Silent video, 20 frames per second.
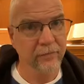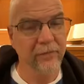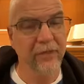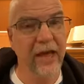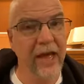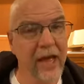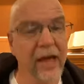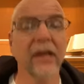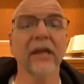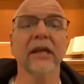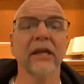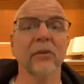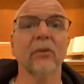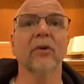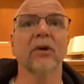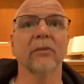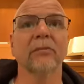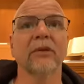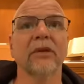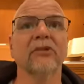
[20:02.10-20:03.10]
Then he
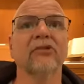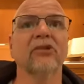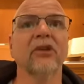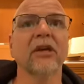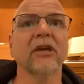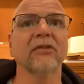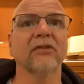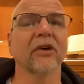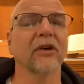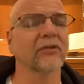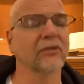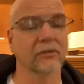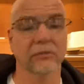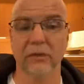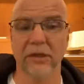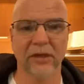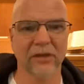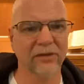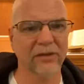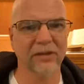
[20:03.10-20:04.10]
will be Jesus.
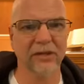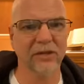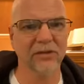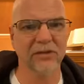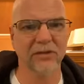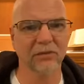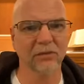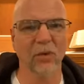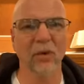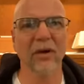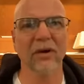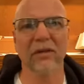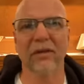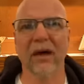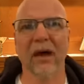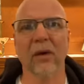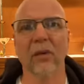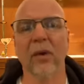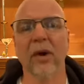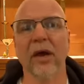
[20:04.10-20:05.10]
No, it doesn't work
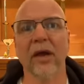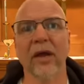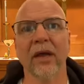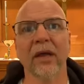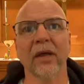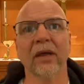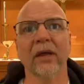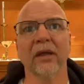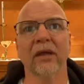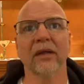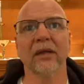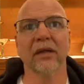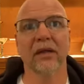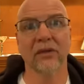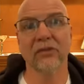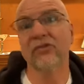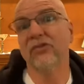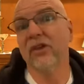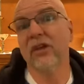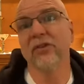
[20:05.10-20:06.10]
that way.
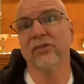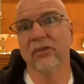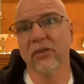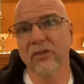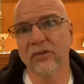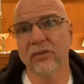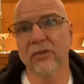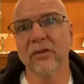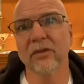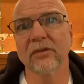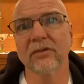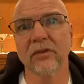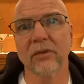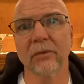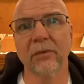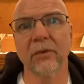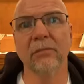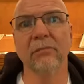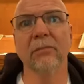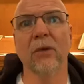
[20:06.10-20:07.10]
He's Jesus
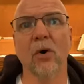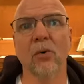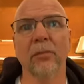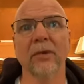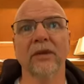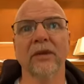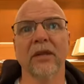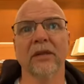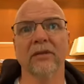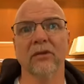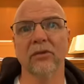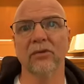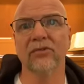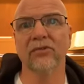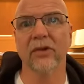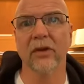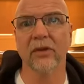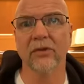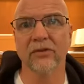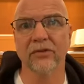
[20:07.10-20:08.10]
from the moment that those
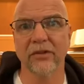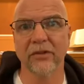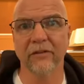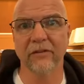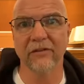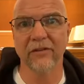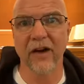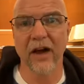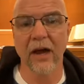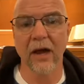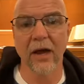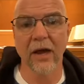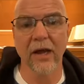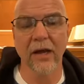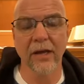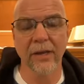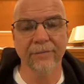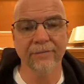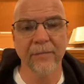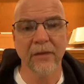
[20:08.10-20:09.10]
cells divide.